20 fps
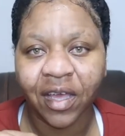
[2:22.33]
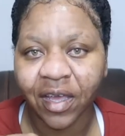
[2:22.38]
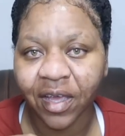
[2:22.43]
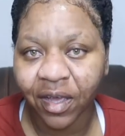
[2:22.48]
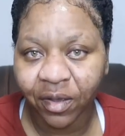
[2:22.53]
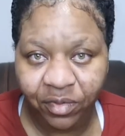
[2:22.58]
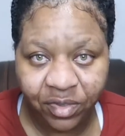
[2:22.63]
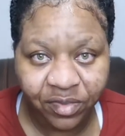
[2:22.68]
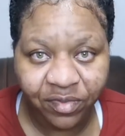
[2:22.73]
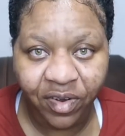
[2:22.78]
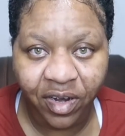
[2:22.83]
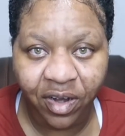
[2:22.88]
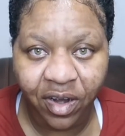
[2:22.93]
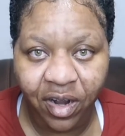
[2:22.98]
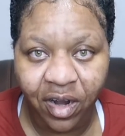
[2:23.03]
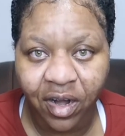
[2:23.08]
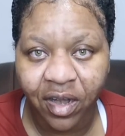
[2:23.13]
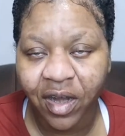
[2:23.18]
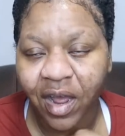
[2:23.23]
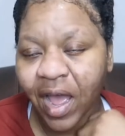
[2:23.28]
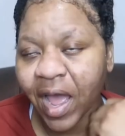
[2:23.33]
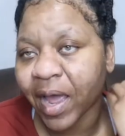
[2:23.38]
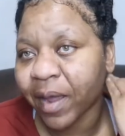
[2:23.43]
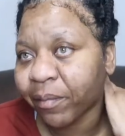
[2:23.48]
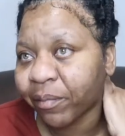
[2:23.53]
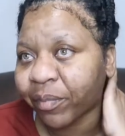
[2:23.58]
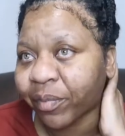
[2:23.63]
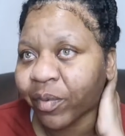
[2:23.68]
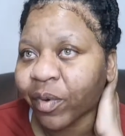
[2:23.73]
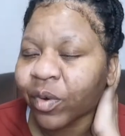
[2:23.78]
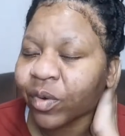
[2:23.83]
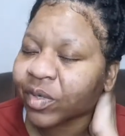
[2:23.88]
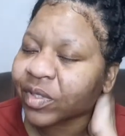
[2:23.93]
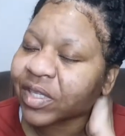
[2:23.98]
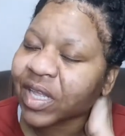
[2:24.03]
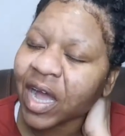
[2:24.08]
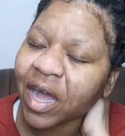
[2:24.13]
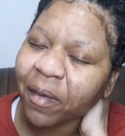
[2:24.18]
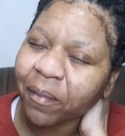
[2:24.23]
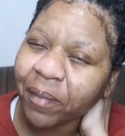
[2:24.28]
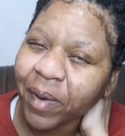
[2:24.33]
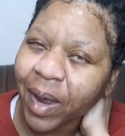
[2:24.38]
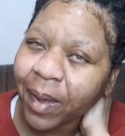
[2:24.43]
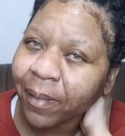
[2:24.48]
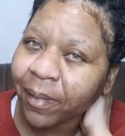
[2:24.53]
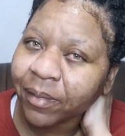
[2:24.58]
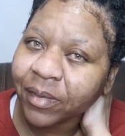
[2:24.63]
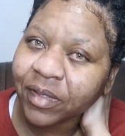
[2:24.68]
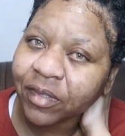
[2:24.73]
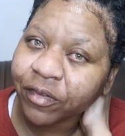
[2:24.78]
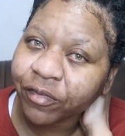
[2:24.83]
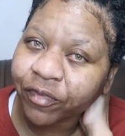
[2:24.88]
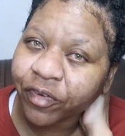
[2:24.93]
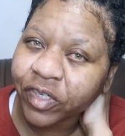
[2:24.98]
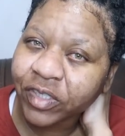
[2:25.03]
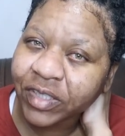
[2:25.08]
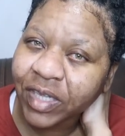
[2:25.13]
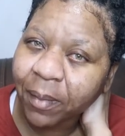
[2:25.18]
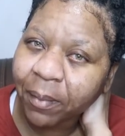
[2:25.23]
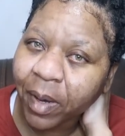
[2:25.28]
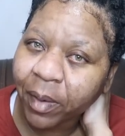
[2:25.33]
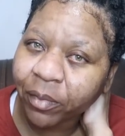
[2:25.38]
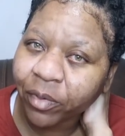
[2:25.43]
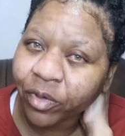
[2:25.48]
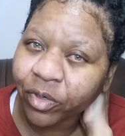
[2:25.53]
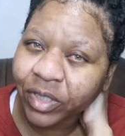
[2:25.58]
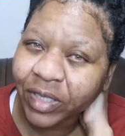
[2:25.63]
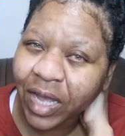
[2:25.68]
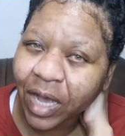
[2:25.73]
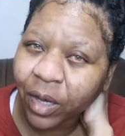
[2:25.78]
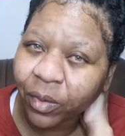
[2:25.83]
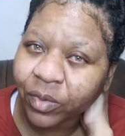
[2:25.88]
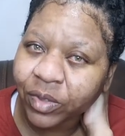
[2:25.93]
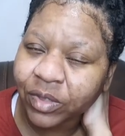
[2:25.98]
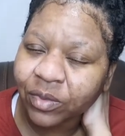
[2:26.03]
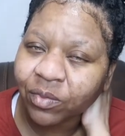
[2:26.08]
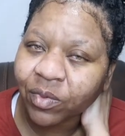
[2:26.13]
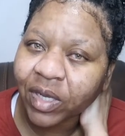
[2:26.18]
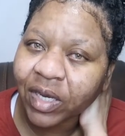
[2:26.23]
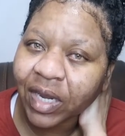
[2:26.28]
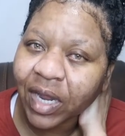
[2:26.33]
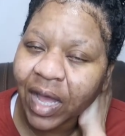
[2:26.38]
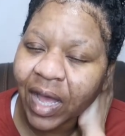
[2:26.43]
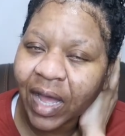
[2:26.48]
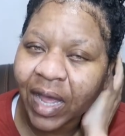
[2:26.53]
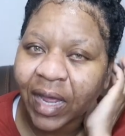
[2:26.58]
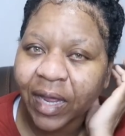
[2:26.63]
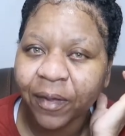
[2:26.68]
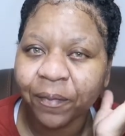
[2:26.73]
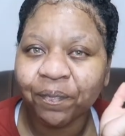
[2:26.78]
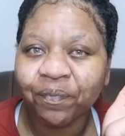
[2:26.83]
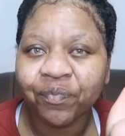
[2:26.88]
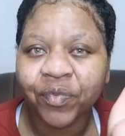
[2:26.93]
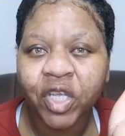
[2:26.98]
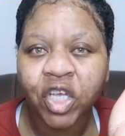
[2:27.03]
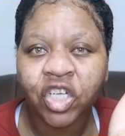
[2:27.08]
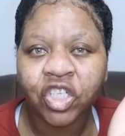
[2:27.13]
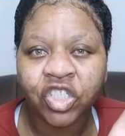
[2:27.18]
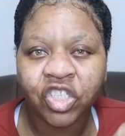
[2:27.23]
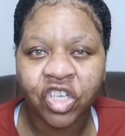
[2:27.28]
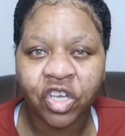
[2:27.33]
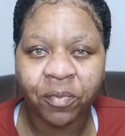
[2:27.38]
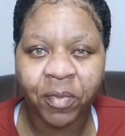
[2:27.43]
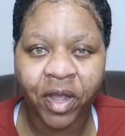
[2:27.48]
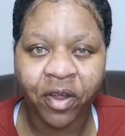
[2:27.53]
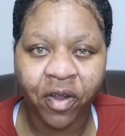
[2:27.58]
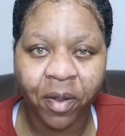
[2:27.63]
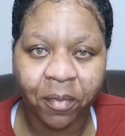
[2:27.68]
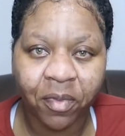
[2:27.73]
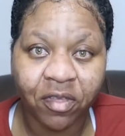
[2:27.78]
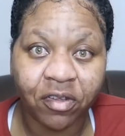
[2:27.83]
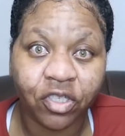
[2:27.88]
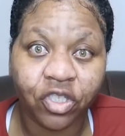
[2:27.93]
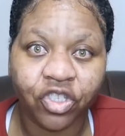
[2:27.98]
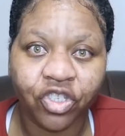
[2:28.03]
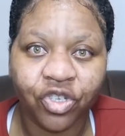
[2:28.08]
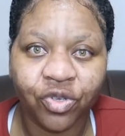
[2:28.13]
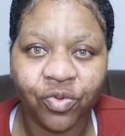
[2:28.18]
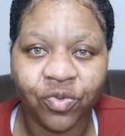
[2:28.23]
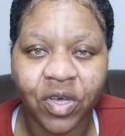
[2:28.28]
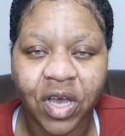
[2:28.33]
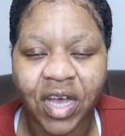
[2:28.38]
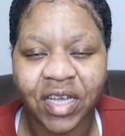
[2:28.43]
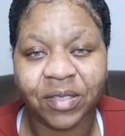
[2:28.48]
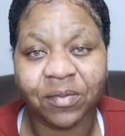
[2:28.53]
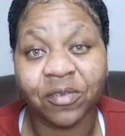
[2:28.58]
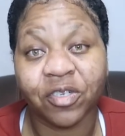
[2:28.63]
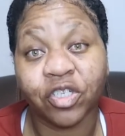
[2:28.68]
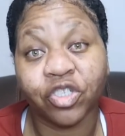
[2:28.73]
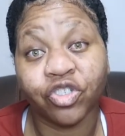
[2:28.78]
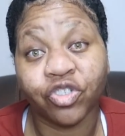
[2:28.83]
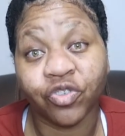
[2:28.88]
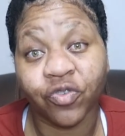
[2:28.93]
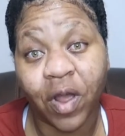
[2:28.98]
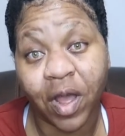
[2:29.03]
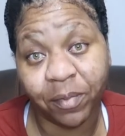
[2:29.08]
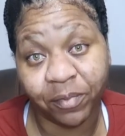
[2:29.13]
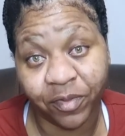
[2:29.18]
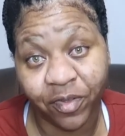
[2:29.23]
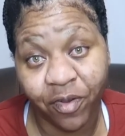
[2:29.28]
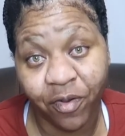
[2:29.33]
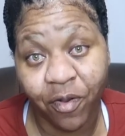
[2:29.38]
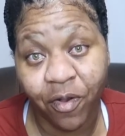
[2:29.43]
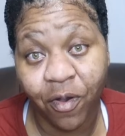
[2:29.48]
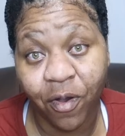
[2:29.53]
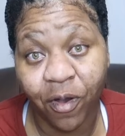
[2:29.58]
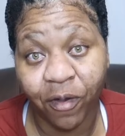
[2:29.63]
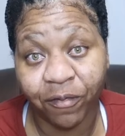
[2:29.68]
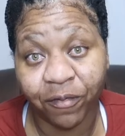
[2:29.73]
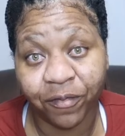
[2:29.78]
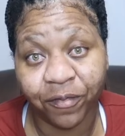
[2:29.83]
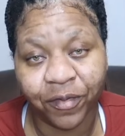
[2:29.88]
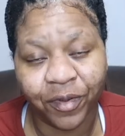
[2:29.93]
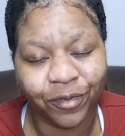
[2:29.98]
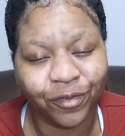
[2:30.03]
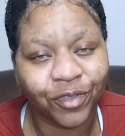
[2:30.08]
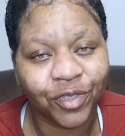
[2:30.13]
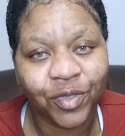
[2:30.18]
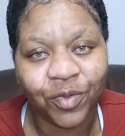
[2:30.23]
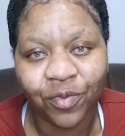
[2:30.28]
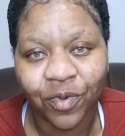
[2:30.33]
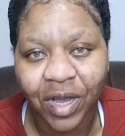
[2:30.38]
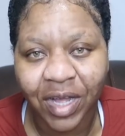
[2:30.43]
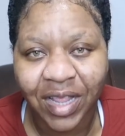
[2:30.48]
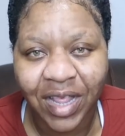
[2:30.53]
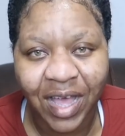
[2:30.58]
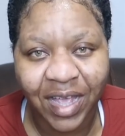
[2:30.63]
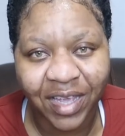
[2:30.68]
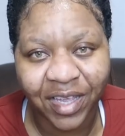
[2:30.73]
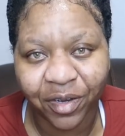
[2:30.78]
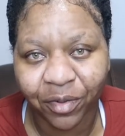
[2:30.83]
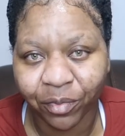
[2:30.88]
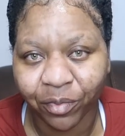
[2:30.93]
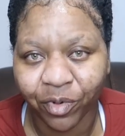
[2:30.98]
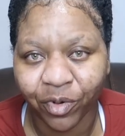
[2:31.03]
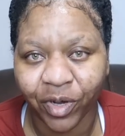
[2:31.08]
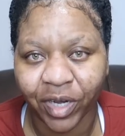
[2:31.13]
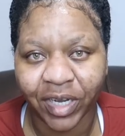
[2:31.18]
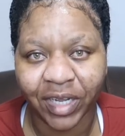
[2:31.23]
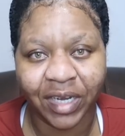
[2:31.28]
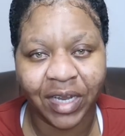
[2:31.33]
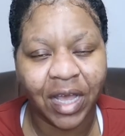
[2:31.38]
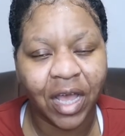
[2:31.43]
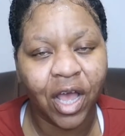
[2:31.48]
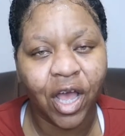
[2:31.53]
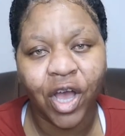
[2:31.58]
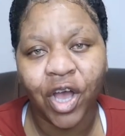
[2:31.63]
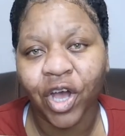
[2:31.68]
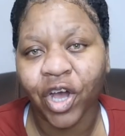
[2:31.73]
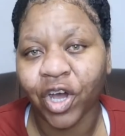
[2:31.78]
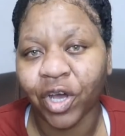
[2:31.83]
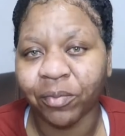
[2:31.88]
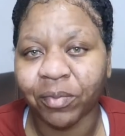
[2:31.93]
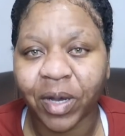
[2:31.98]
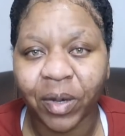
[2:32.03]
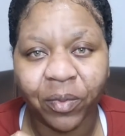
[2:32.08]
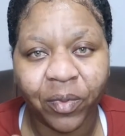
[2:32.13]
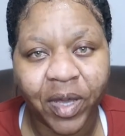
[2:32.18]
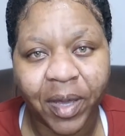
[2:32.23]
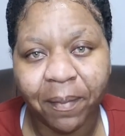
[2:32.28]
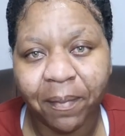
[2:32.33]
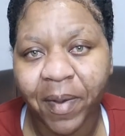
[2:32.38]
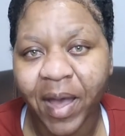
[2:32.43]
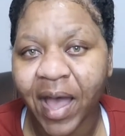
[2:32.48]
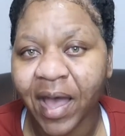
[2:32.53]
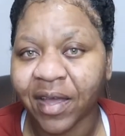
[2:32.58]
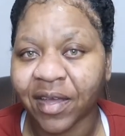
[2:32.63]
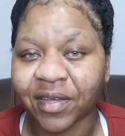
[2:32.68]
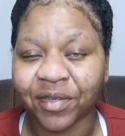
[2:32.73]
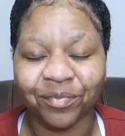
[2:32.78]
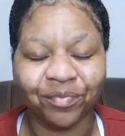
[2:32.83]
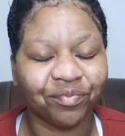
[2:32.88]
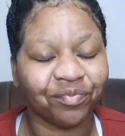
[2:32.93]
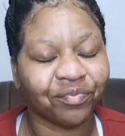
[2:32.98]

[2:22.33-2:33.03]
It was very hard. I broke down. Probably the first time I broke down was when I took my grandmother to the hospital and dropped her off 2 o'clock in the morning. On my way back,